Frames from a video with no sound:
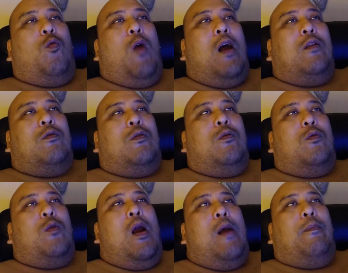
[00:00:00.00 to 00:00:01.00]
rotten
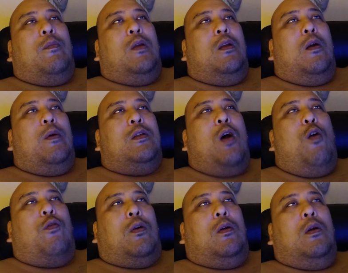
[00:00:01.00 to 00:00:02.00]
crap. It's
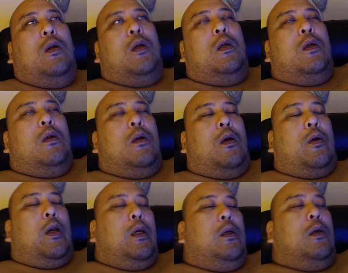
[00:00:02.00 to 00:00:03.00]
over.
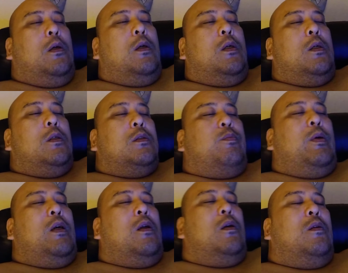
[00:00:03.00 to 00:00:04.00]
Okay.
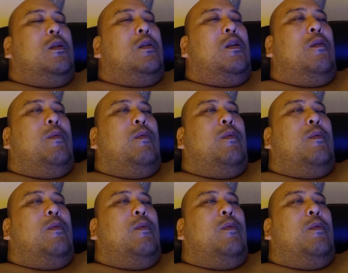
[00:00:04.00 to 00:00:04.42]
But sit